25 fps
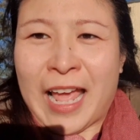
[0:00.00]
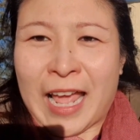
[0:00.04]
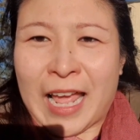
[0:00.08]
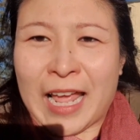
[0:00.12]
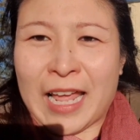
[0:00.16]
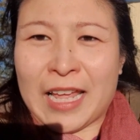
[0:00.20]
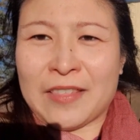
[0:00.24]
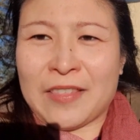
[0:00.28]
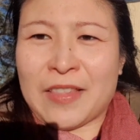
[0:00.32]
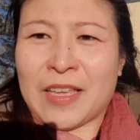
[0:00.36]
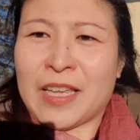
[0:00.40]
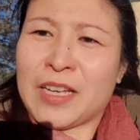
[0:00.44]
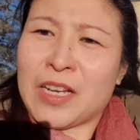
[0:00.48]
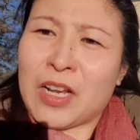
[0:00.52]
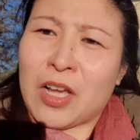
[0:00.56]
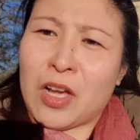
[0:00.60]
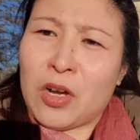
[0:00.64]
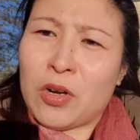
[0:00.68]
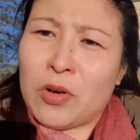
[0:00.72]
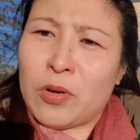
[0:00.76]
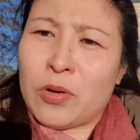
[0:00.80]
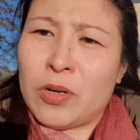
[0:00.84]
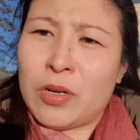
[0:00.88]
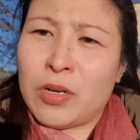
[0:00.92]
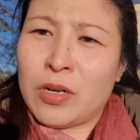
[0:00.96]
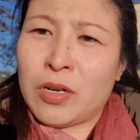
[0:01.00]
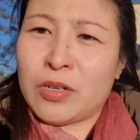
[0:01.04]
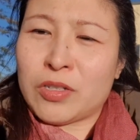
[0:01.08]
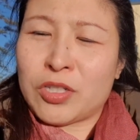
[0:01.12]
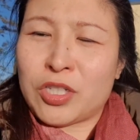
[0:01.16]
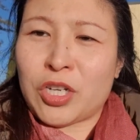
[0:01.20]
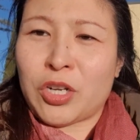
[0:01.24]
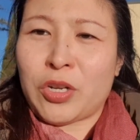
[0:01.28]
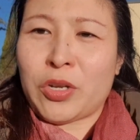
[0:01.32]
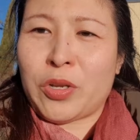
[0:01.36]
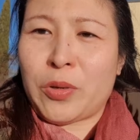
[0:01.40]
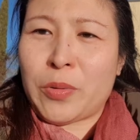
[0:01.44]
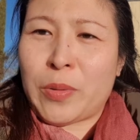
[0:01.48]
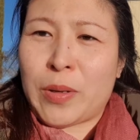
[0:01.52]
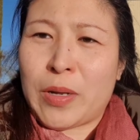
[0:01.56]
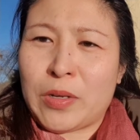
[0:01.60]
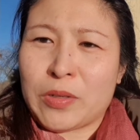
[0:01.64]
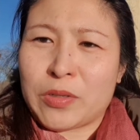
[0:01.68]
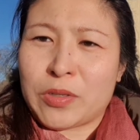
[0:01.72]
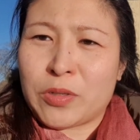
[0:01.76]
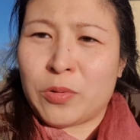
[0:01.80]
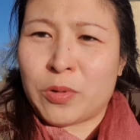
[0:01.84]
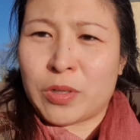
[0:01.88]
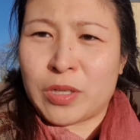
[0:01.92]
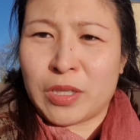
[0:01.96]
and then I'll
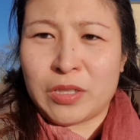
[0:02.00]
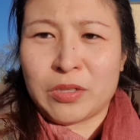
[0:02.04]
talk